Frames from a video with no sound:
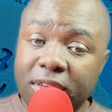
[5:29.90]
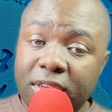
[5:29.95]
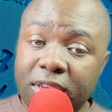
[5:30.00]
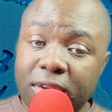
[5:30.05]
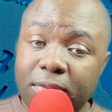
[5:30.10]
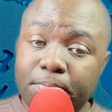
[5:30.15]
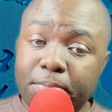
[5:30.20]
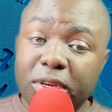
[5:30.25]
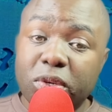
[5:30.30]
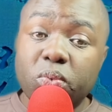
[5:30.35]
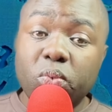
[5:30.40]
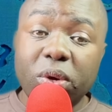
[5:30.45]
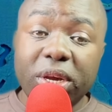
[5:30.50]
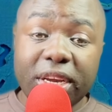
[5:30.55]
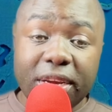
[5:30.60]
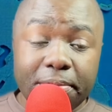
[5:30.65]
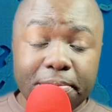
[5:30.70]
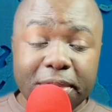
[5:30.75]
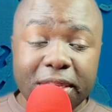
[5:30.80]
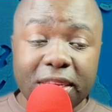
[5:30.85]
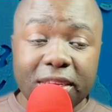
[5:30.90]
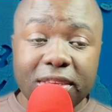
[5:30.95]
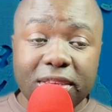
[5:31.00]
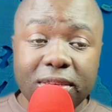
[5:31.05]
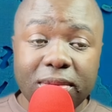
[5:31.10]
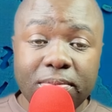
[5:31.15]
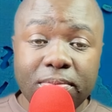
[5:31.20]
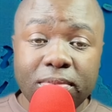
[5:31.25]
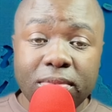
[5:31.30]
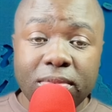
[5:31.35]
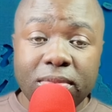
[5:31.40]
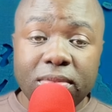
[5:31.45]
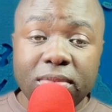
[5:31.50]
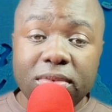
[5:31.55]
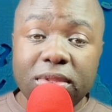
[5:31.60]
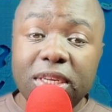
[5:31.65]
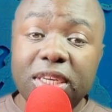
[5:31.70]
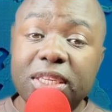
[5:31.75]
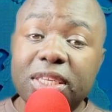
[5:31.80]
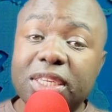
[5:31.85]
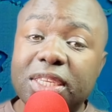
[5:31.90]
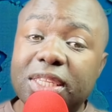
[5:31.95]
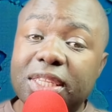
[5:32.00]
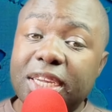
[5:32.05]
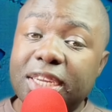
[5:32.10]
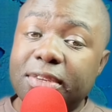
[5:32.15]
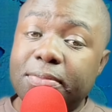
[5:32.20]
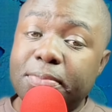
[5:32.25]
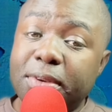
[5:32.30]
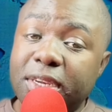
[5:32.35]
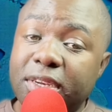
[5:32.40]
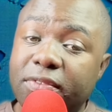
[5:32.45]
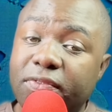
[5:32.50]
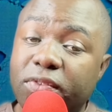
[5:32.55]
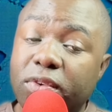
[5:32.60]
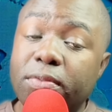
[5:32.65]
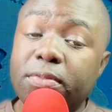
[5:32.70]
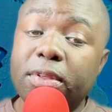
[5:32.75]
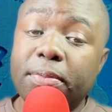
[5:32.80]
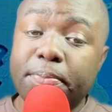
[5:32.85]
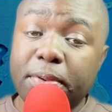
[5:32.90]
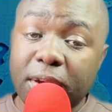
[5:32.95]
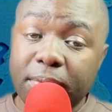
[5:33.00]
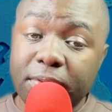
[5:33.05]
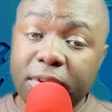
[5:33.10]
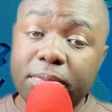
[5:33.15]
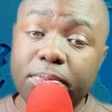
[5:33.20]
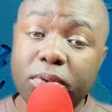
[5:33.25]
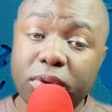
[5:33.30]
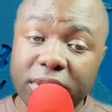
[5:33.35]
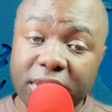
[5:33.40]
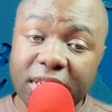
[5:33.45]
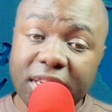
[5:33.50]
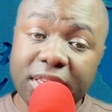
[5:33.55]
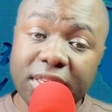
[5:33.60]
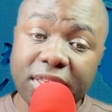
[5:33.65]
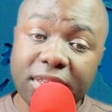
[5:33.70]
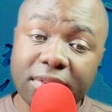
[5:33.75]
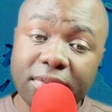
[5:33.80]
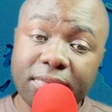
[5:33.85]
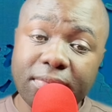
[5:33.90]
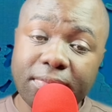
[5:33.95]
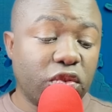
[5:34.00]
But wait a minute, there is a statement from the public protector.